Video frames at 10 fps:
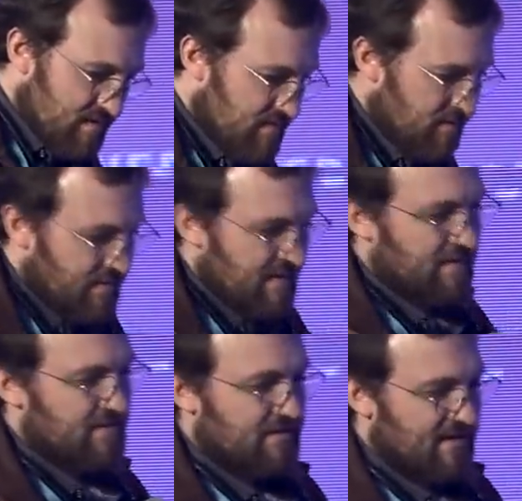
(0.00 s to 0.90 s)
since
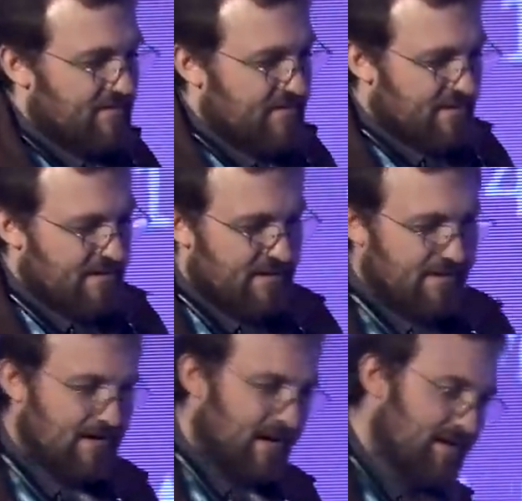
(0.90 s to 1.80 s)
2011.
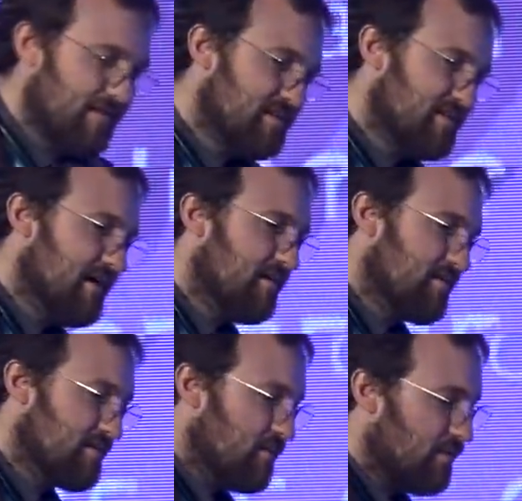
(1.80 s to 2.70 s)
I often tell
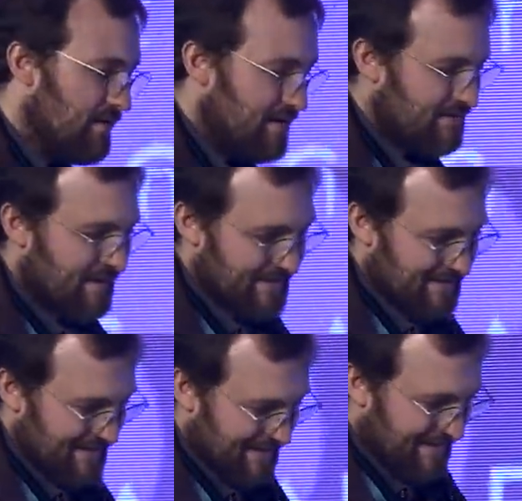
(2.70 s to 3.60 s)
the story
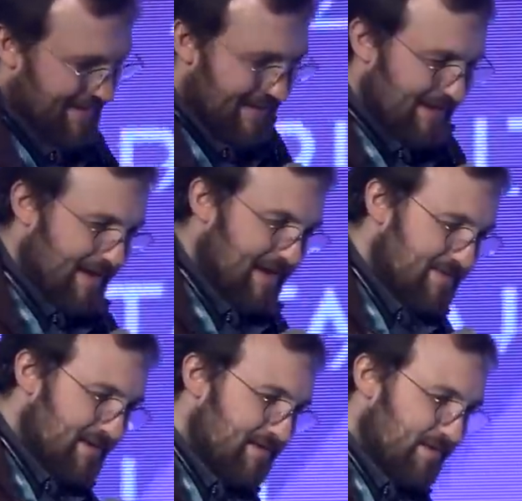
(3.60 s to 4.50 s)
that uh, I
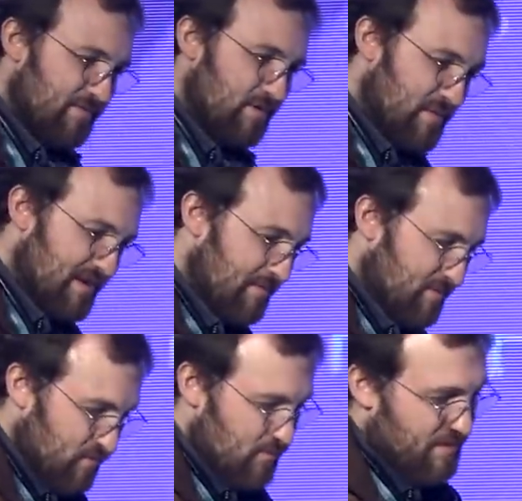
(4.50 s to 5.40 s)
signed up for a
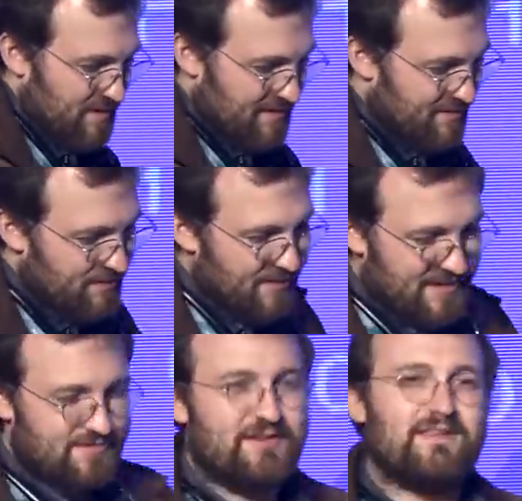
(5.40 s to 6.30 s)
meetup group in
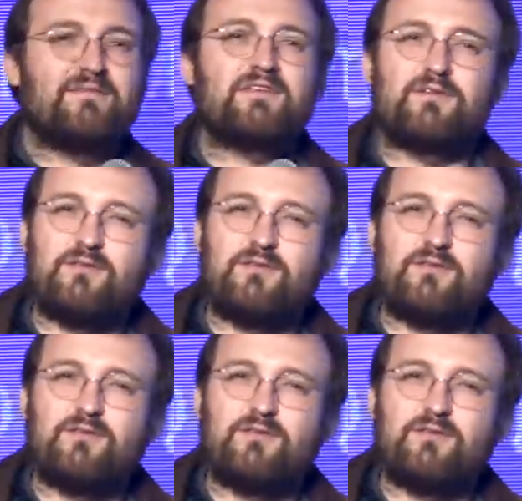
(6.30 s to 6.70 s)
2011 and